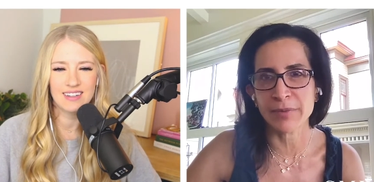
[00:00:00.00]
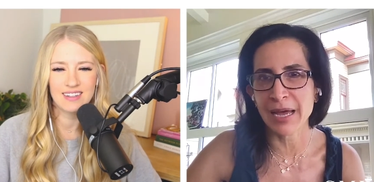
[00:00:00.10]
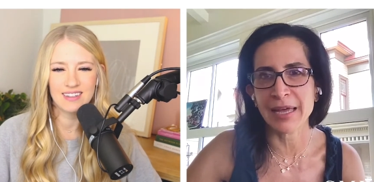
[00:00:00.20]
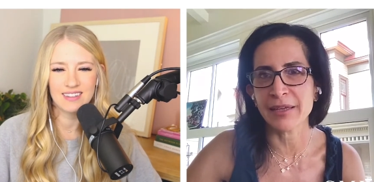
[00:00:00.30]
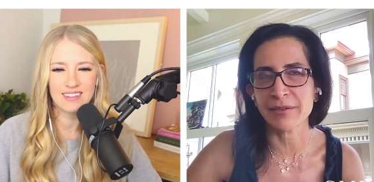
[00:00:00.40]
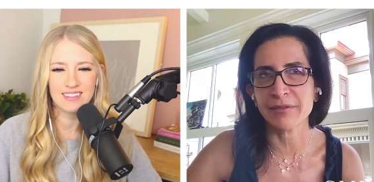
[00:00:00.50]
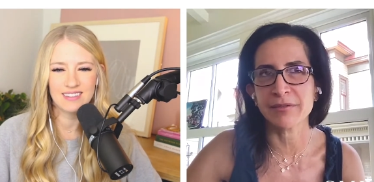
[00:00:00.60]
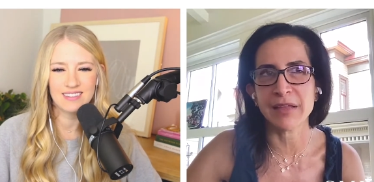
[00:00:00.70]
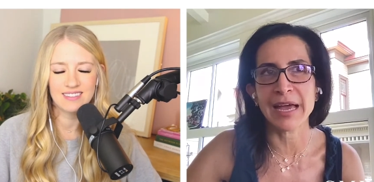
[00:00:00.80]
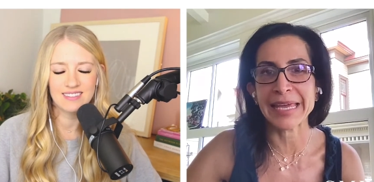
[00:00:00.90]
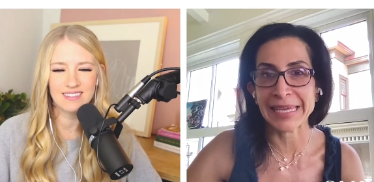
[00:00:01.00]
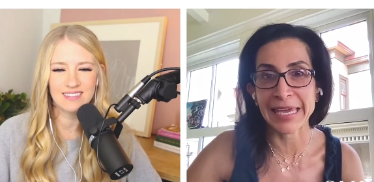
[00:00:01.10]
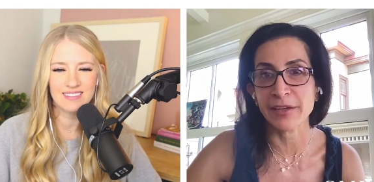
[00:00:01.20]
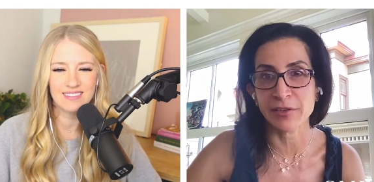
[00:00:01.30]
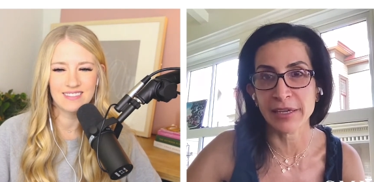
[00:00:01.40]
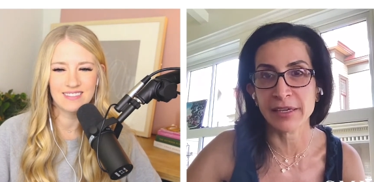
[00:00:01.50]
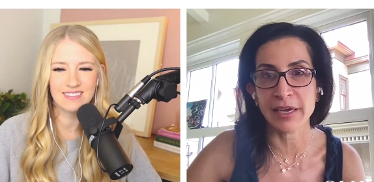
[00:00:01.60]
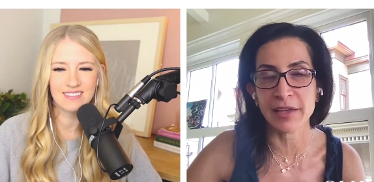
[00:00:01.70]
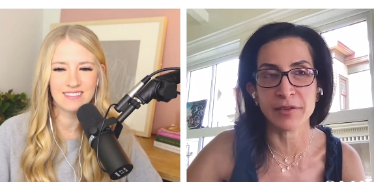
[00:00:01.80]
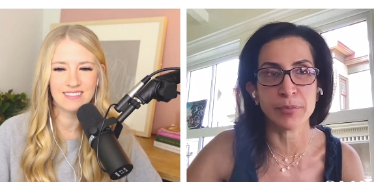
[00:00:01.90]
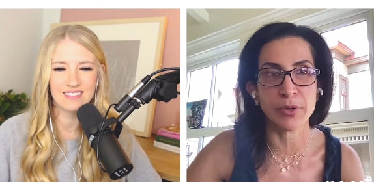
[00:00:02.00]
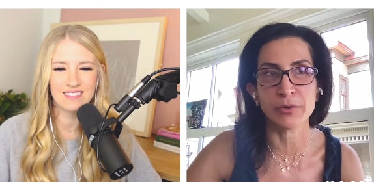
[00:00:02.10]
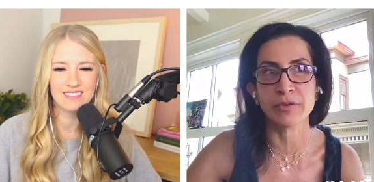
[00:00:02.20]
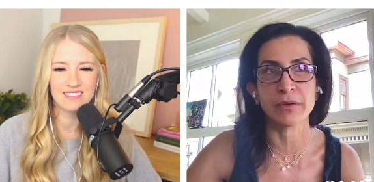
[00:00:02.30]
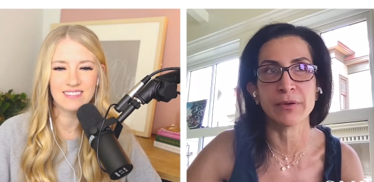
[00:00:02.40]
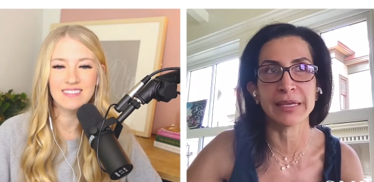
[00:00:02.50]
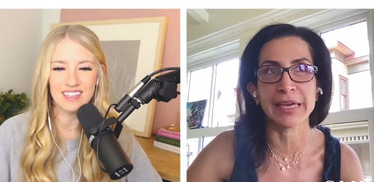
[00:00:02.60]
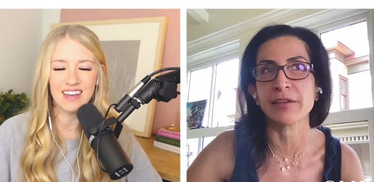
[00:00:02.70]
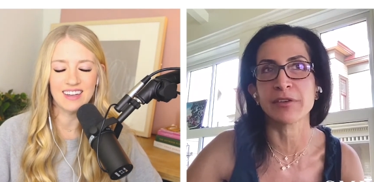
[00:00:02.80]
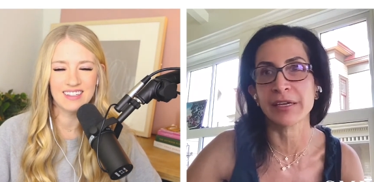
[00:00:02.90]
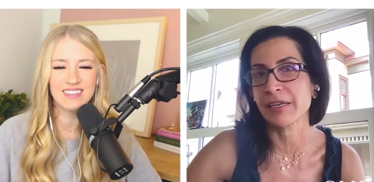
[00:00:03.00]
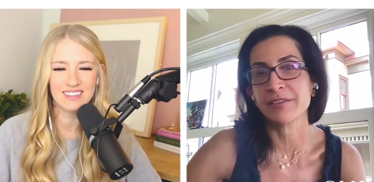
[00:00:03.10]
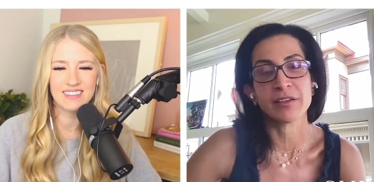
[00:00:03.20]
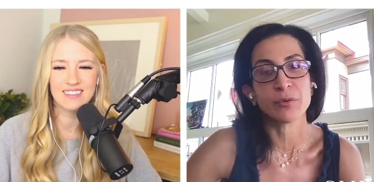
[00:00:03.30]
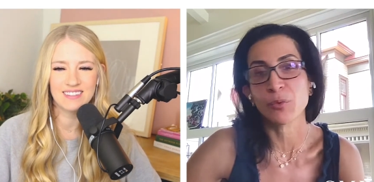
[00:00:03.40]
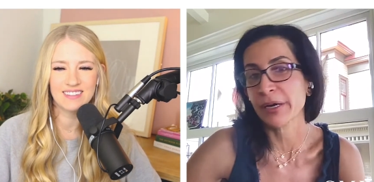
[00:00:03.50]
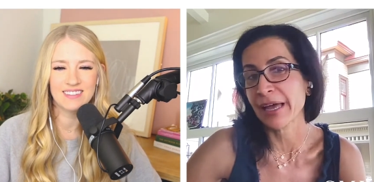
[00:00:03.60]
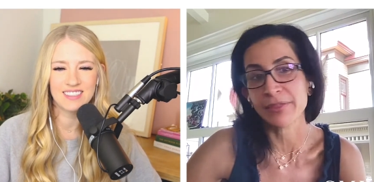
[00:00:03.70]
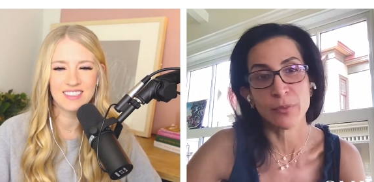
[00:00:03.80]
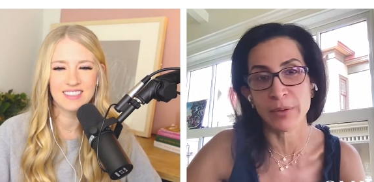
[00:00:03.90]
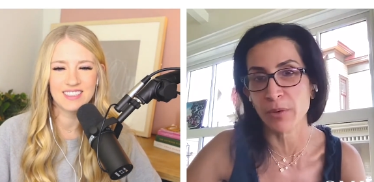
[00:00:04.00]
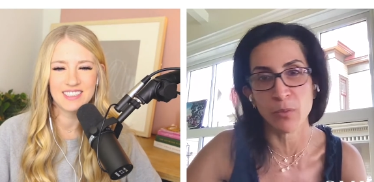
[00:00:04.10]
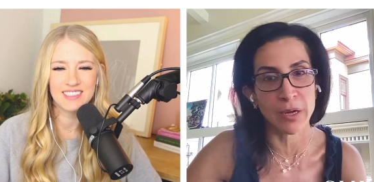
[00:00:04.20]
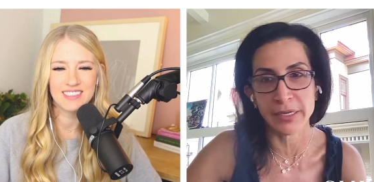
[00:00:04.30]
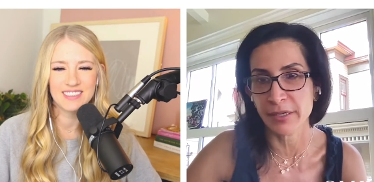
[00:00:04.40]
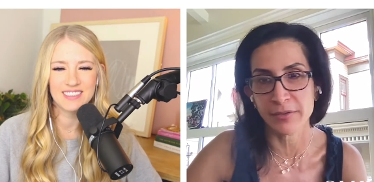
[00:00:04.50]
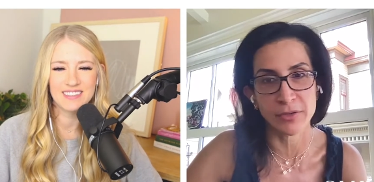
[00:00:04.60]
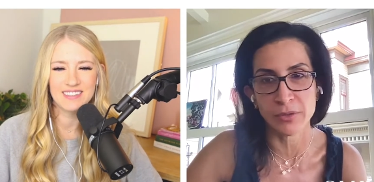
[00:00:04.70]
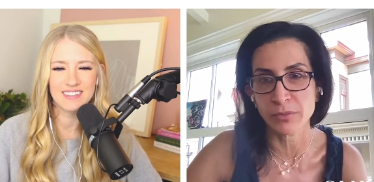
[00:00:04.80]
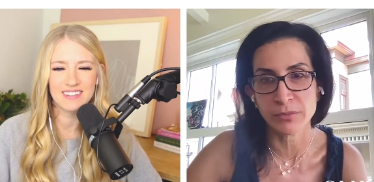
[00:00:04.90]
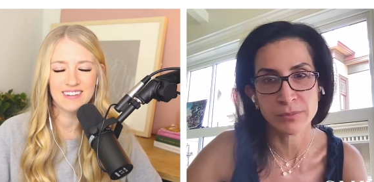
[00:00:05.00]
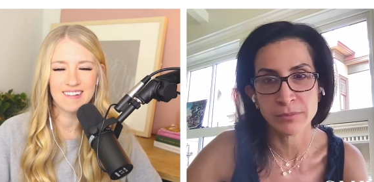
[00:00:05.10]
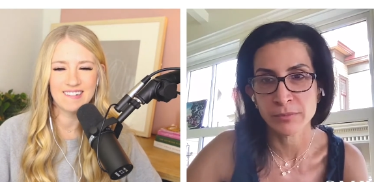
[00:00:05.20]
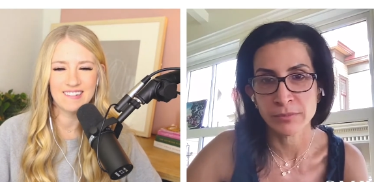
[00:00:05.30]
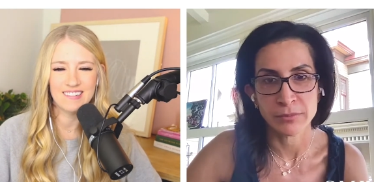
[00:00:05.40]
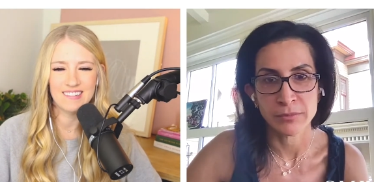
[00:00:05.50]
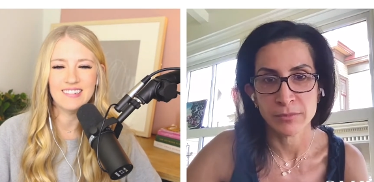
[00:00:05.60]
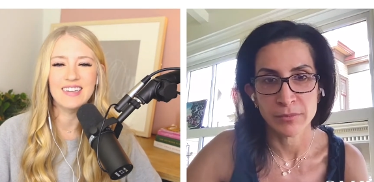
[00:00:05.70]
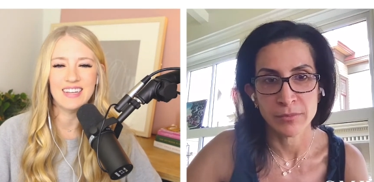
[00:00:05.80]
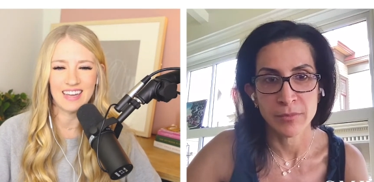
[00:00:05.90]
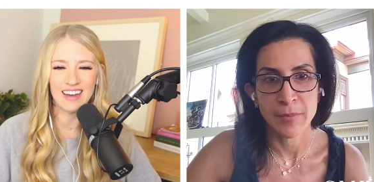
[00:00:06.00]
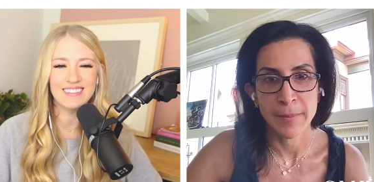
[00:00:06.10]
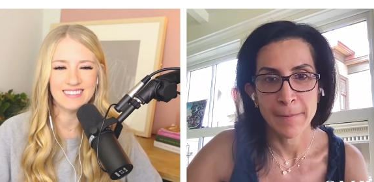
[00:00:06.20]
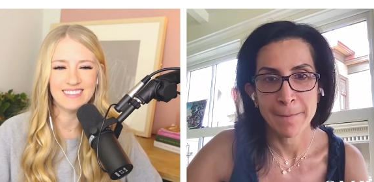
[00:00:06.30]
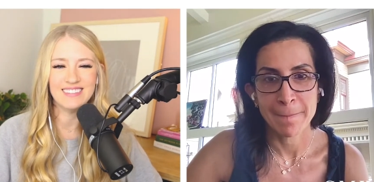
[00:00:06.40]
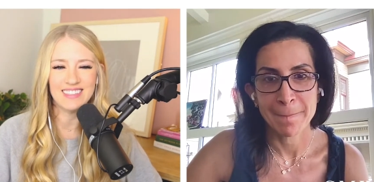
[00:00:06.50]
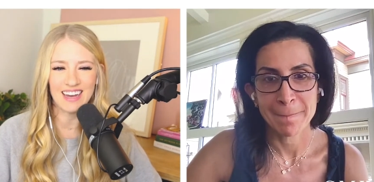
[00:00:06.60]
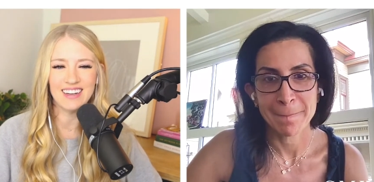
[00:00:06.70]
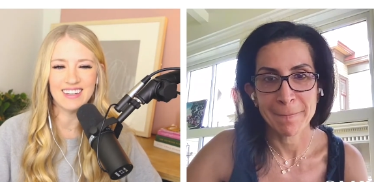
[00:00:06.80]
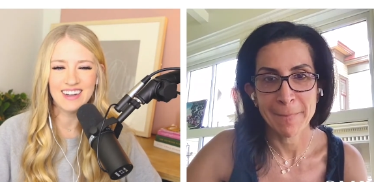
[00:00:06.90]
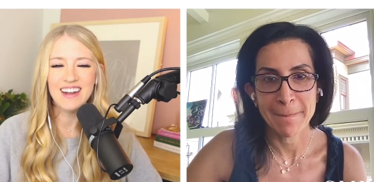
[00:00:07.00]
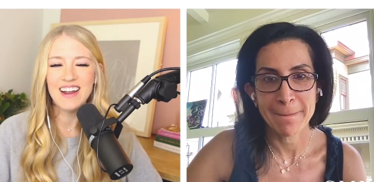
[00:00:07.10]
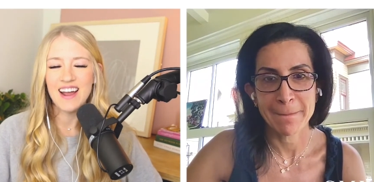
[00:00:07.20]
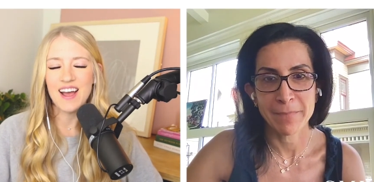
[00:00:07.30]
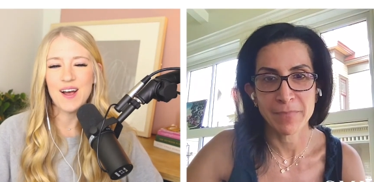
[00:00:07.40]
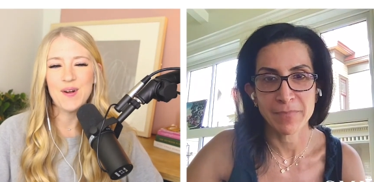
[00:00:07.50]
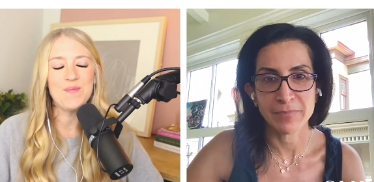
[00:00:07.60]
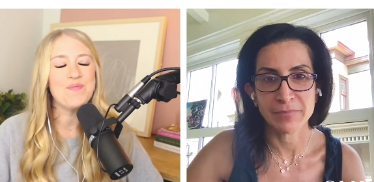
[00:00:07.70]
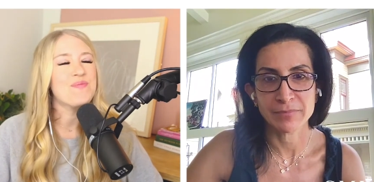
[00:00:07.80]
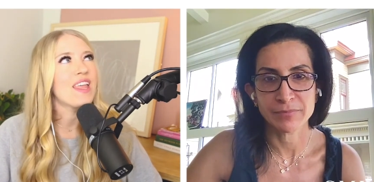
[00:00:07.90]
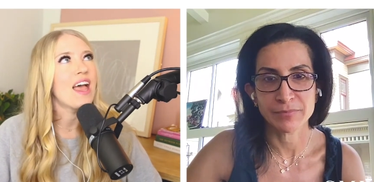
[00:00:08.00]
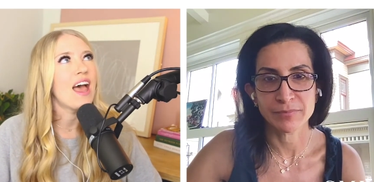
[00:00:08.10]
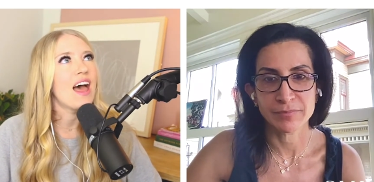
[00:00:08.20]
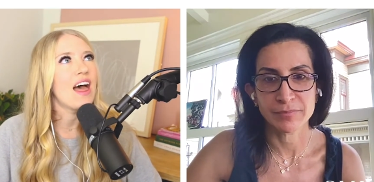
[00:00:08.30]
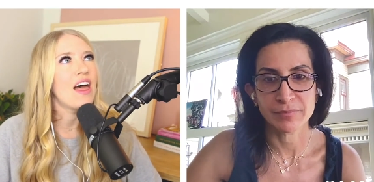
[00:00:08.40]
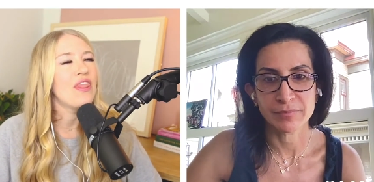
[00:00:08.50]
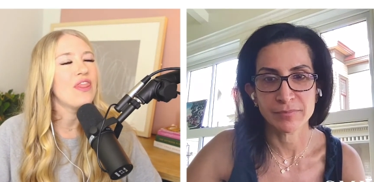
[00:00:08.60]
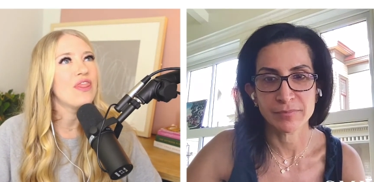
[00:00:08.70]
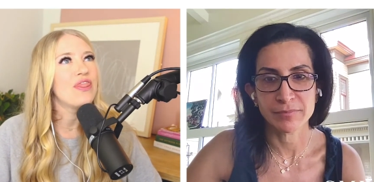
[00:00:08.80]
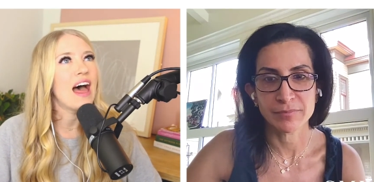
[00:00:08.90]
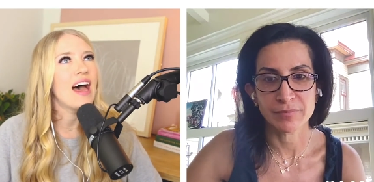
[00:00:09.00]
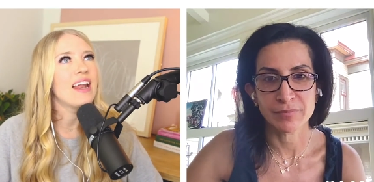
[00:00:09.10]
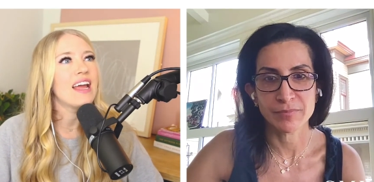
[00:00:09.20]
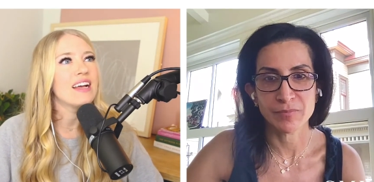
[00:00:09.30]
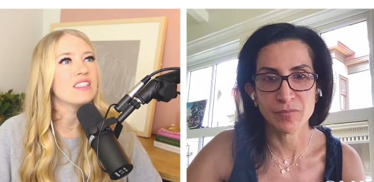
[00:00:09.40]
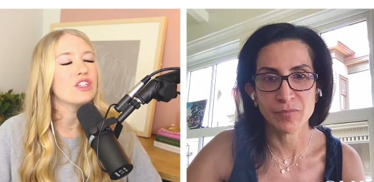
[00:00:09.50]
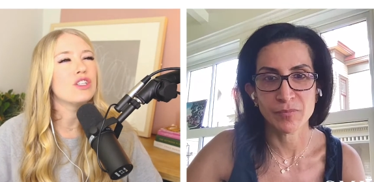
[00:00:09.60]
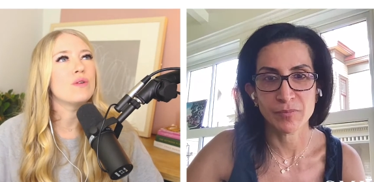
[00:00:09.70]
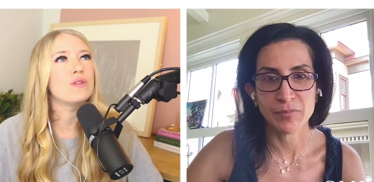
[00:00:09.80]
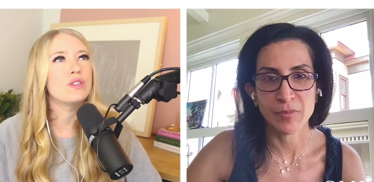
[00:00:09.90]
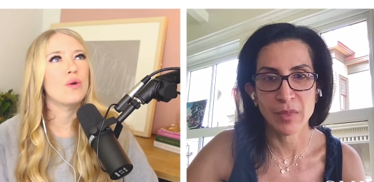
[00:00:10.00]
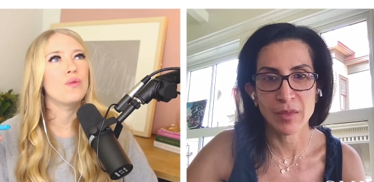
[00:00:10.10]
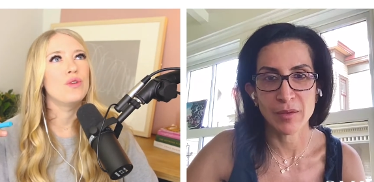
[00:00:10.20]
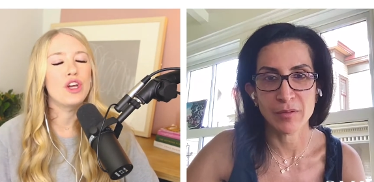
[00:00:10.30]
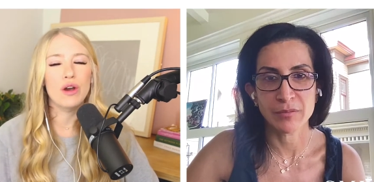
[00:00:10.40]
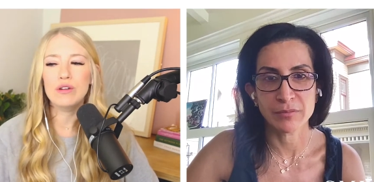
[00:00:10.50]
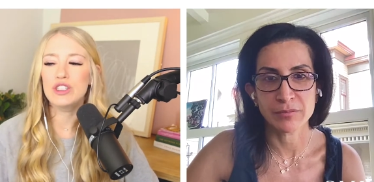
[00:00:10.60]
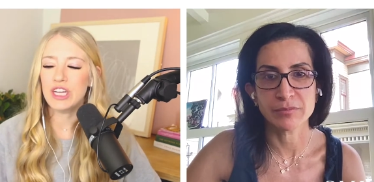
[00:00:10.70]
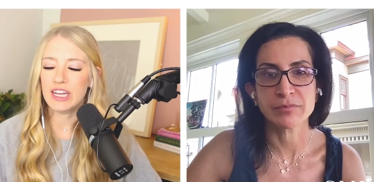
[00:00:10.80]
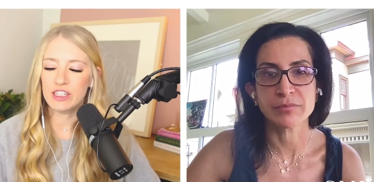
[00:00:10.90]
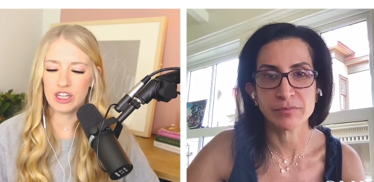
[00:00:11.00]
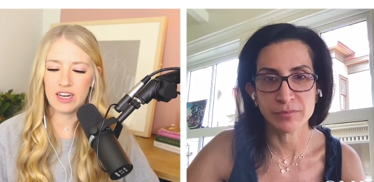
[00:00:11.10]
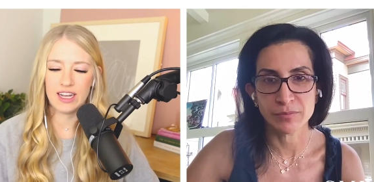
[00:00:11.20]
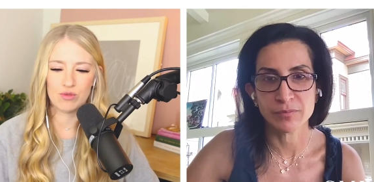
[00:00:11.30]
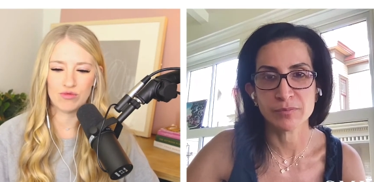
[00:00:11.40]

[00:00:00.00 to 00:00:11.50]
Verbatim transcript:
Speaker 1: from not not engaging as opposed to engaging and it doesn't work out the way we wanted it to.
Speaker 2: Yeah. Yeah. Um that has so so negotiation is